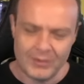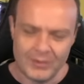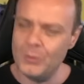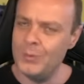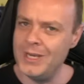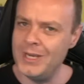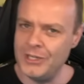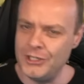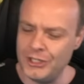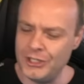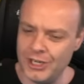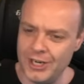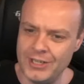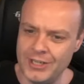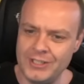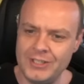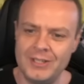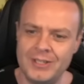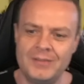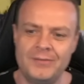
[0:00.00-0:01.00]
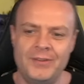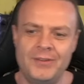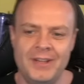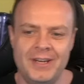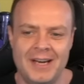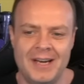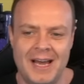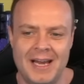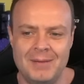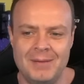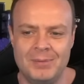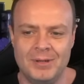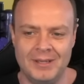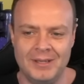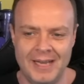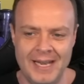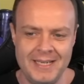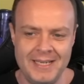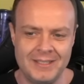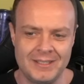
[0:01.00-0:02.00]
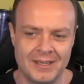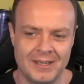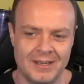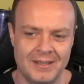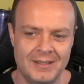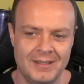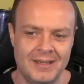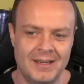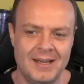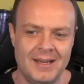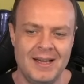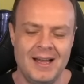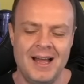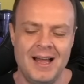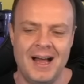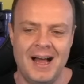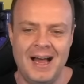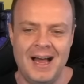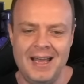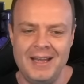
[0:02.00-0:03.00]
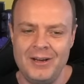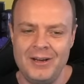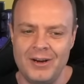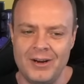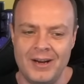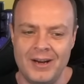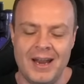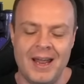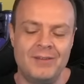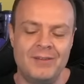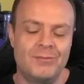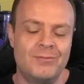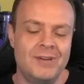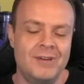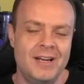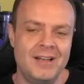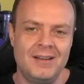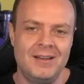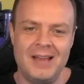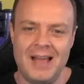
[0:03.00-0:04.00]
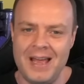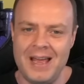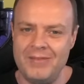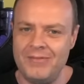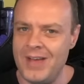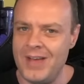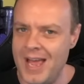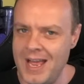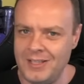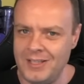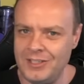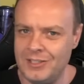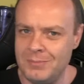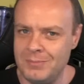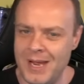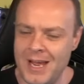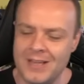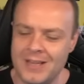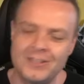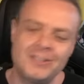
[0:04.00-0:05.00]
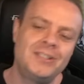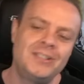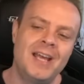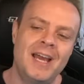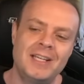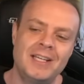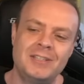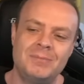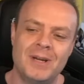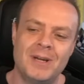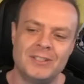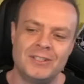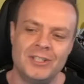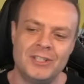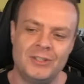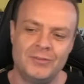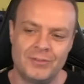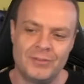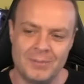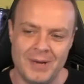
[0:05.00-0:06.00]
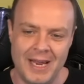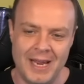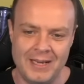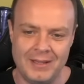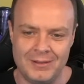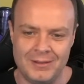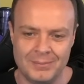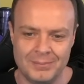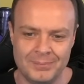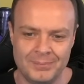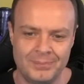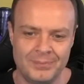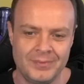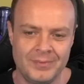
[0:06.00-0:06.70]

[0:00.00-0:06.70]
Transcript: We adjourned for the night, but later I got a real-life SMS text message from Hatham.